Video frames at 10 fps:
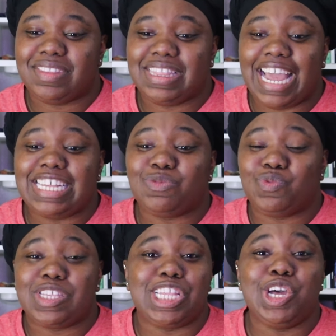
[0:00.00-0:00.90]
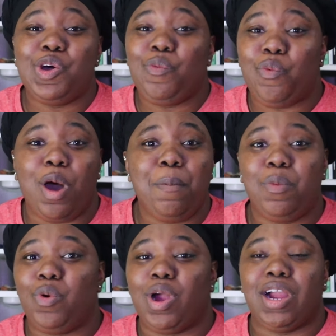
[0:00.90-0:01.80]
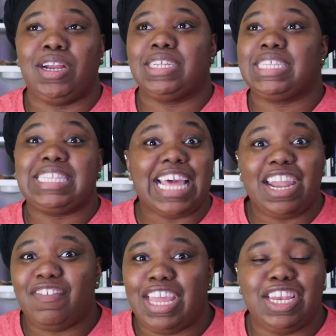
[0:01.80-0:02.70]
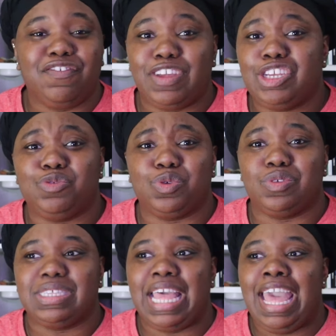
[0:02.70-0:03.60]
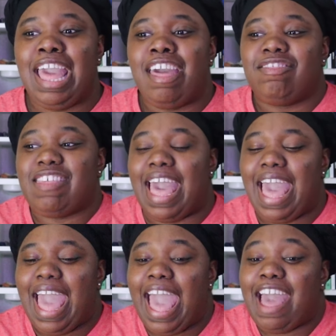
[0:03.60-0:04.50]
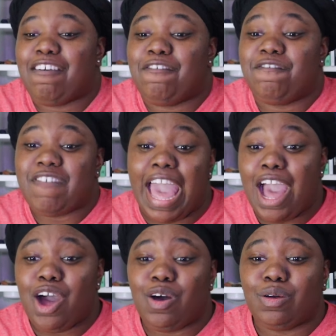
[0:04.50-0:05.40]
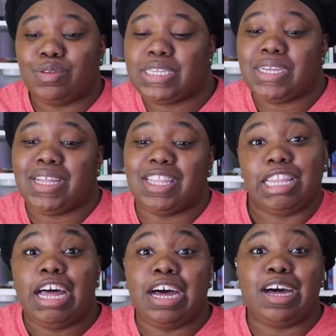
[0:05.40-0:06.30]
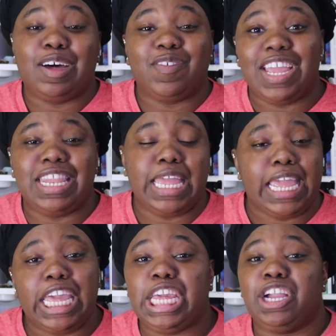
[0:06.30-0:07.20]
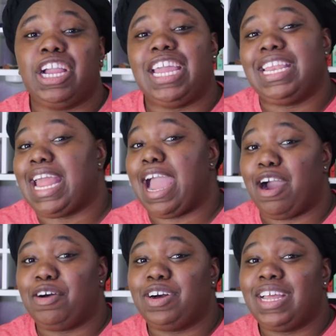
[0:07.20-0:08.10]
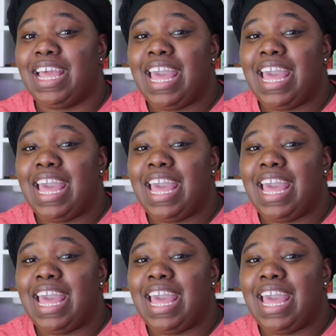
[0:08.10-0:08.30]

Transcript: that's still one more set of individuals that have found love in the here and now